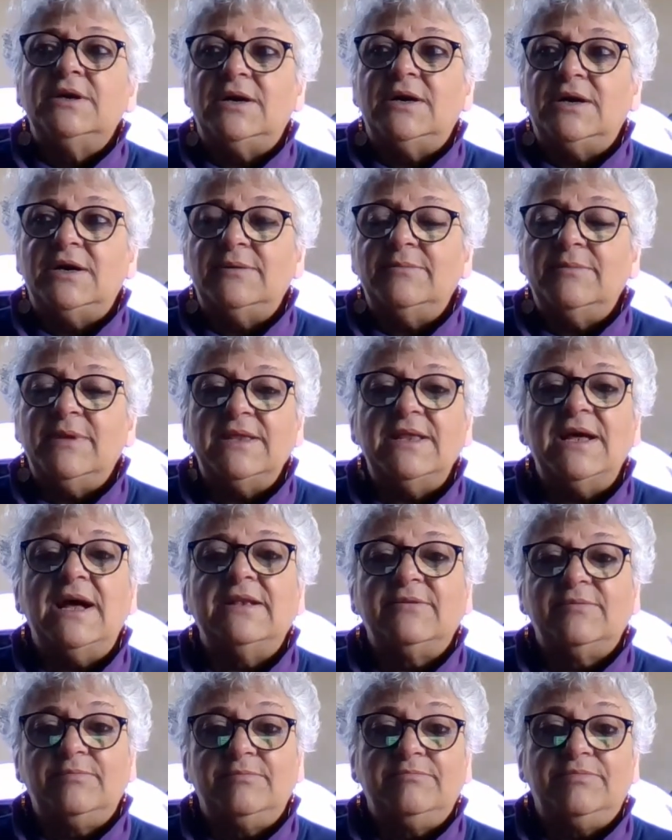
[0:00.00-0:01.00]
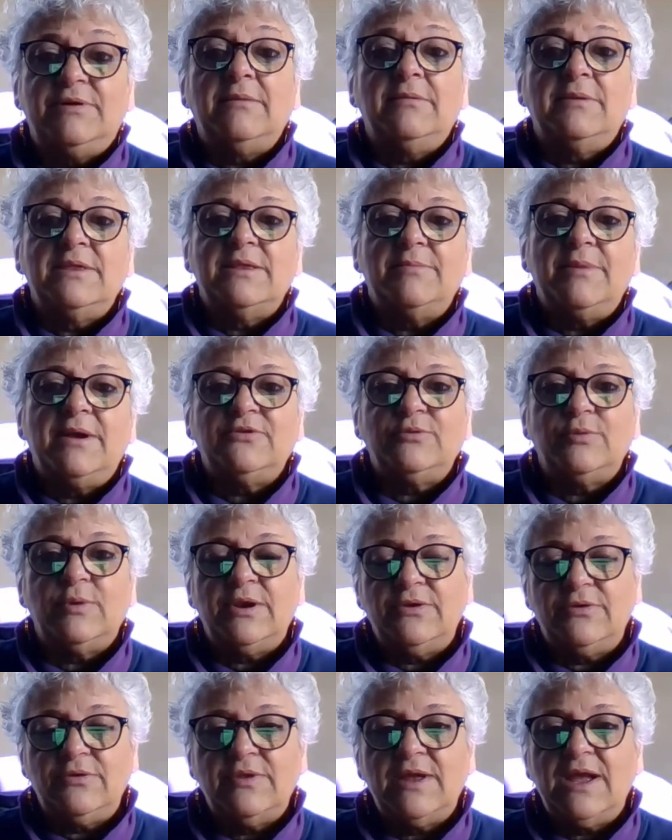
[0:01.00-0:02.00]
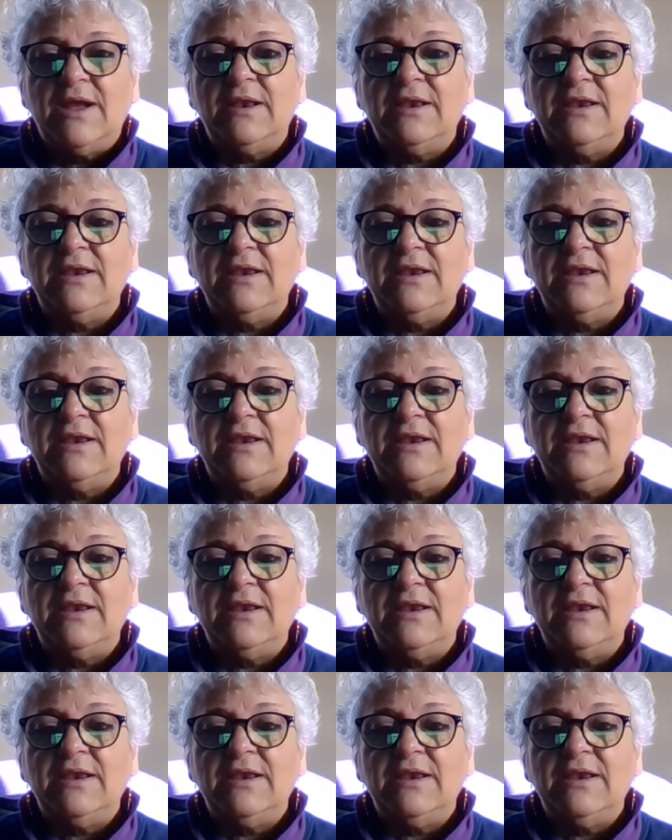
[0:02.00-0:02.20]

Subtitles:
and that's probably the best way to do that.